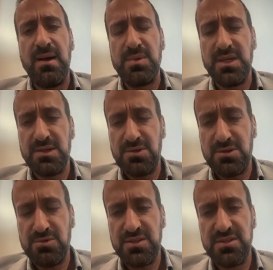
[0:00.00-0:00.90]
being
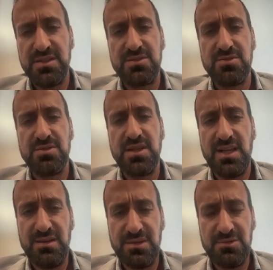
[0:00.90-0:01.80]
recruited into the
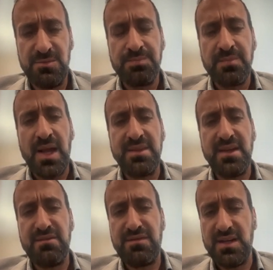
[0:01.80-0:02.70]
liver. And
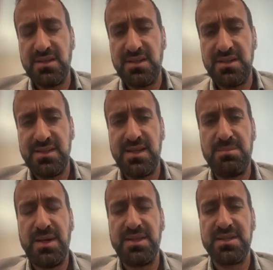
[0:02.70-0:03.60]
then finally, the
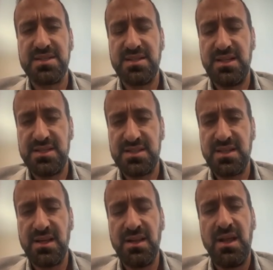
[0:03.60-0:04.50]
hepatic stellate
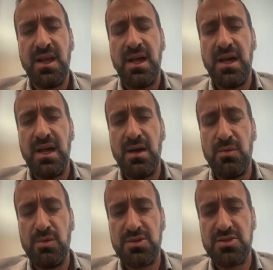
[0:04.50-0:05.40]
cell,
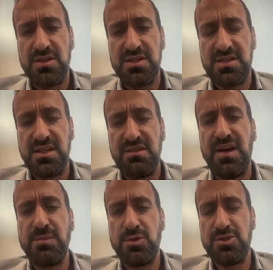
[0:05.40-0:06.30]
which is the
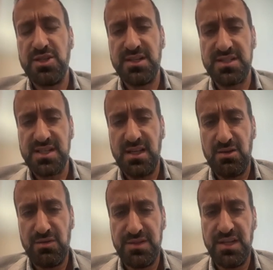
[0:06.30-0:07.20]
fibrogenic cell
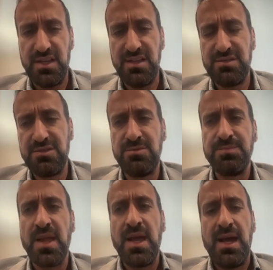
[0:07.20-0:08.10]
of the liver.
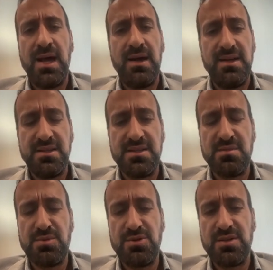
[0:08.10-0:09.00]
It is
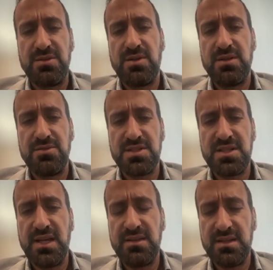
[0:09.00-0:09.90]
important to
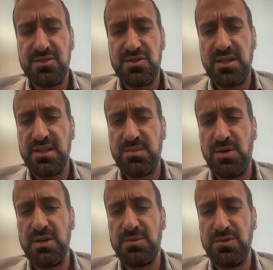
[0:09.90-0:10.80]
understand that genetic
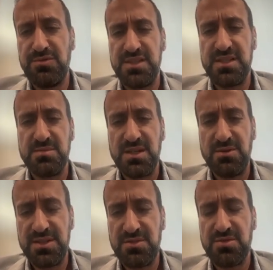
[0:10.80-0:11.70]
polymorphisms
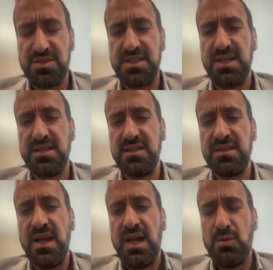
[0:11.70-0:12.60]
are associated
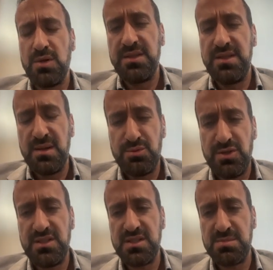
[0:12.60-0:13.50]
with the
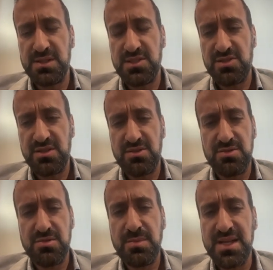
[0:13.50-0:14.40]
predisposition
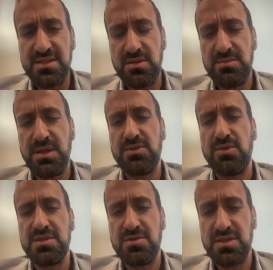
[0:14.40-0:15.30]
to MASLD, but
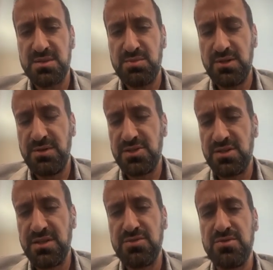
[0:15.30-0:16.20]
also its
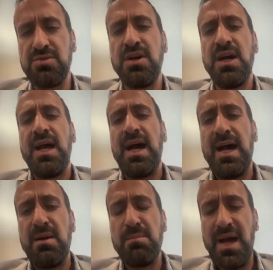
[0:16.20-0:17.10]
progression to
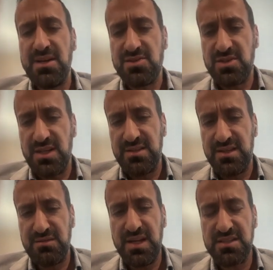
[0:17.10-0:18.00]
MASH and
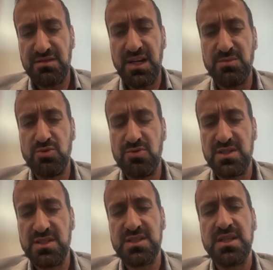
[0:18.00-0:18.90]
advanced
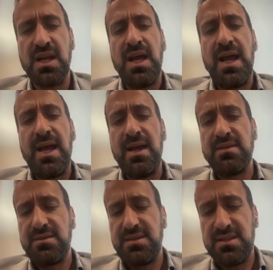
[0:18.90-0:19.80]
fibrosis.
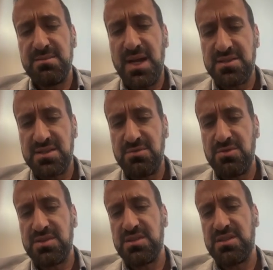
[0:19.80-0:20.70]
And that MASH
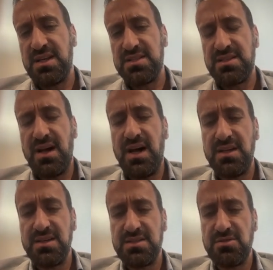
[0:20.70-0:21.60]
cirrhosis has the
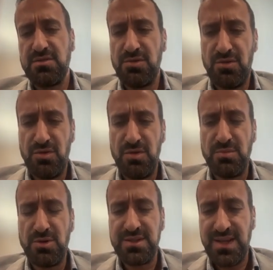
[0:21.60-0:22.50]
highest overall
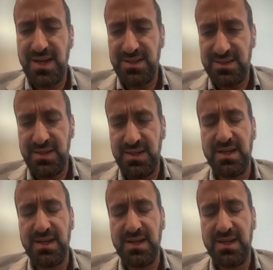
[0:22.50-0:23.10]
mortality